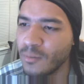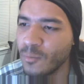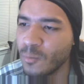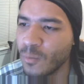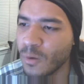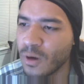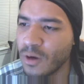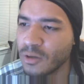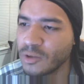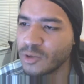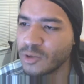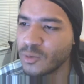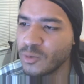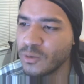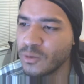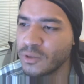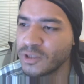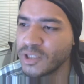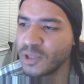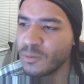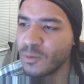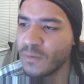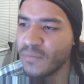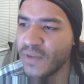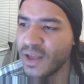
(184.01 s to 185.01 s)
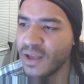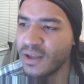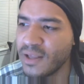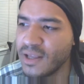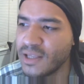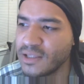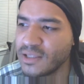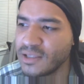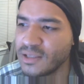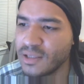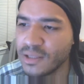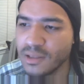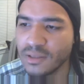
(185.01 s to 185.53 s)
Walk towards it without
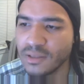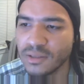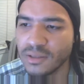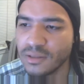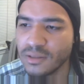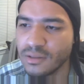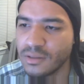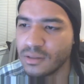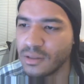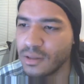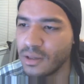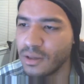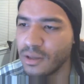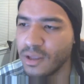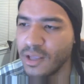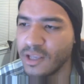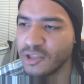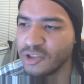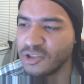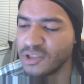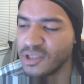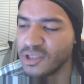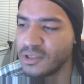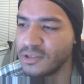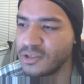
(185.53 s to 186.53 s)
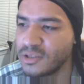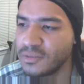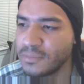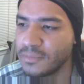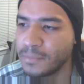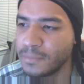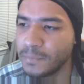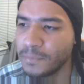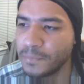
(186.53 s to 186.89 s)
hesitation. Hesitating.